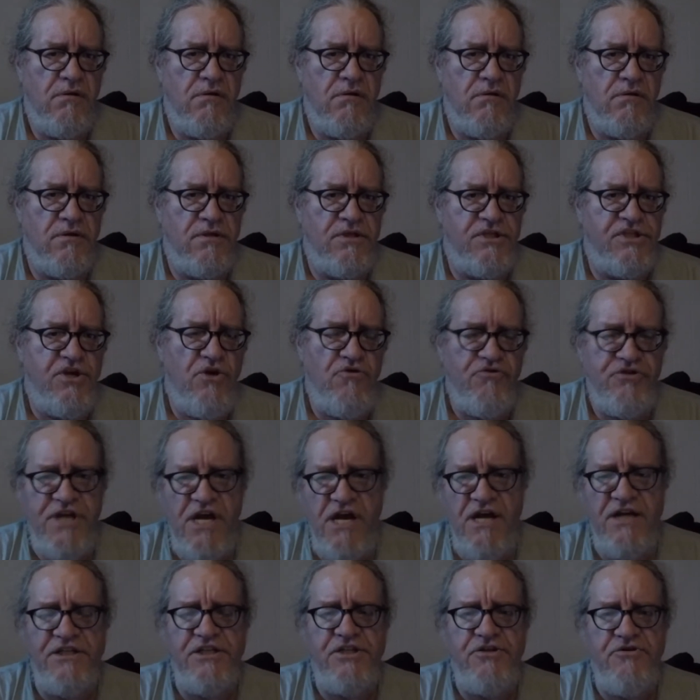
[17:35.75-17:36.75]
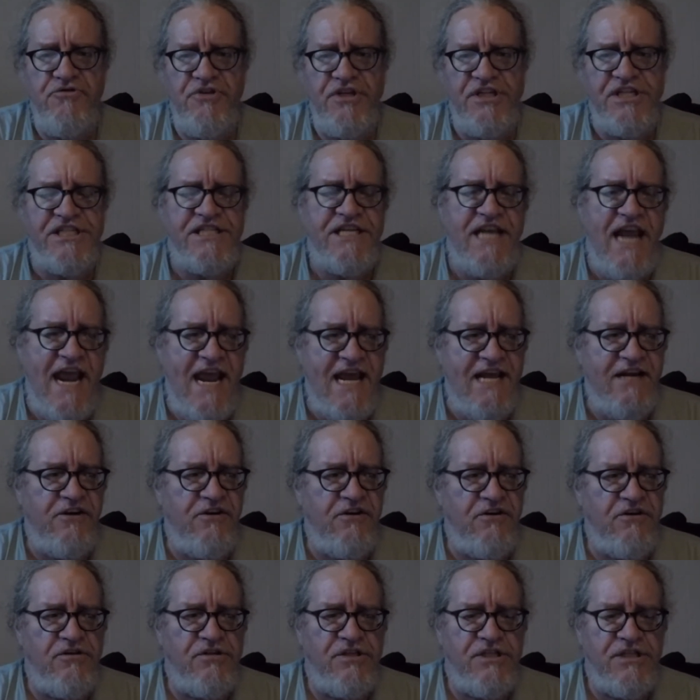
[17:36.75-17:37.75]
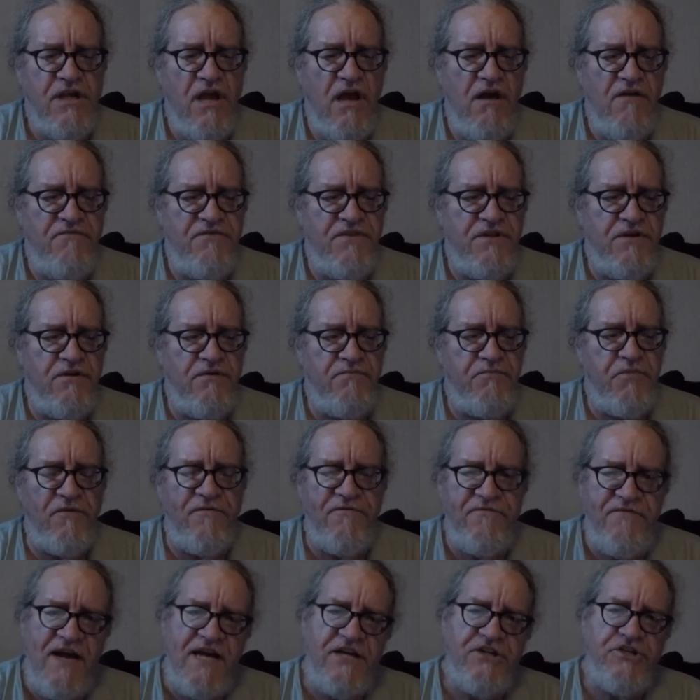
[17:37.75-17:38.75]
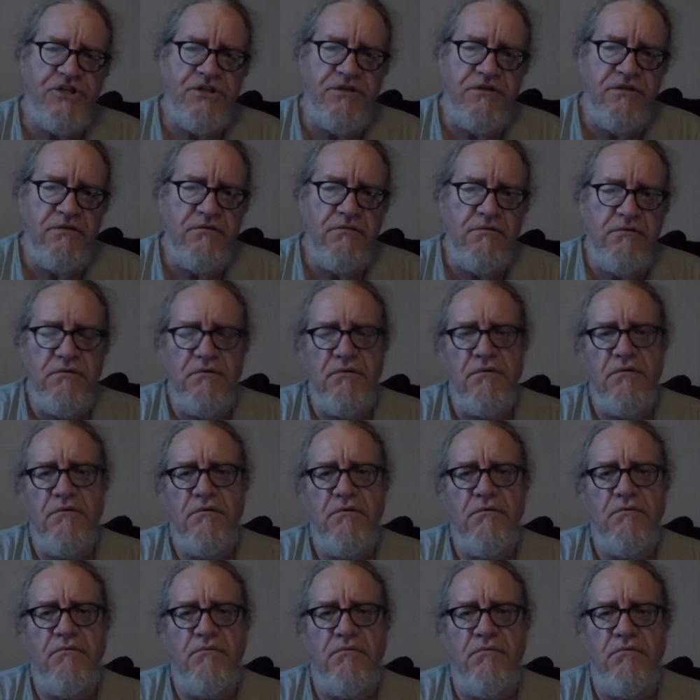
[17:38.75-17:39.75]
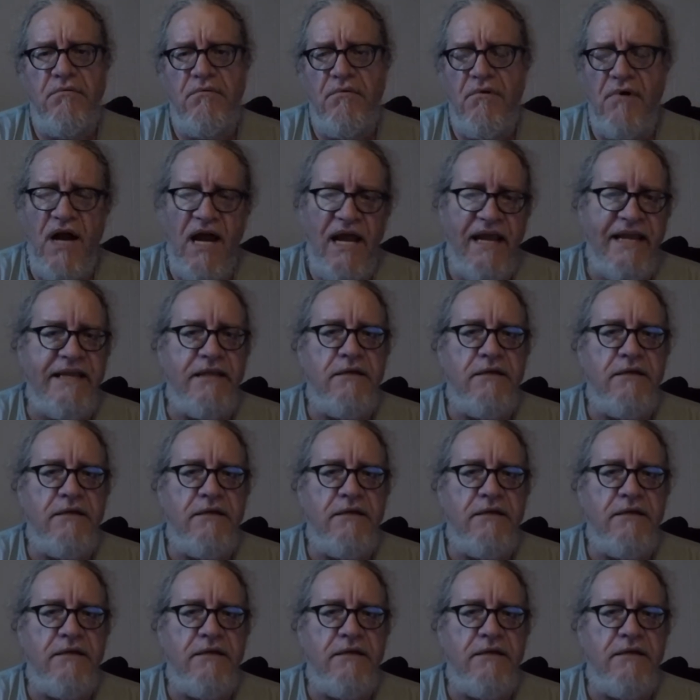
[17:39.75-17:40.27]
So done to the standards of the profession, right.